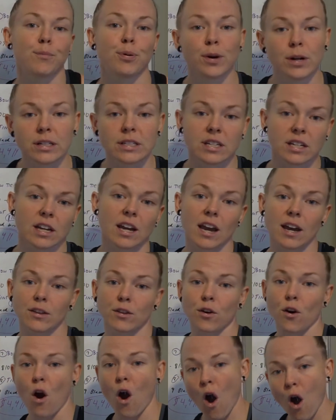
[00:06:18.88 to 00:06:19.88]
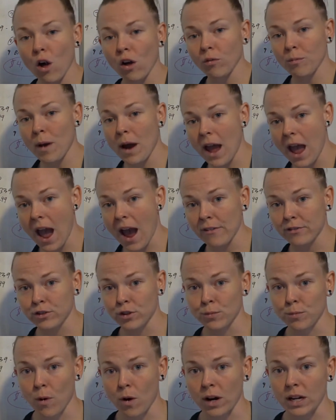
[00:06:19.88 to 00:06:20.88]
put together, all of my
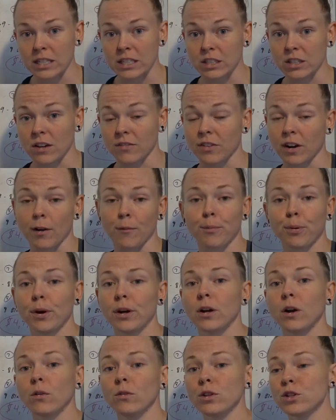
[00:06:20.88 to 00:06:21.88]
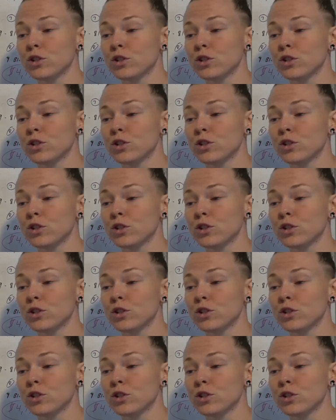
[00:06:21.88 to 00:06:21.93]
aftermarket stuff that I put on the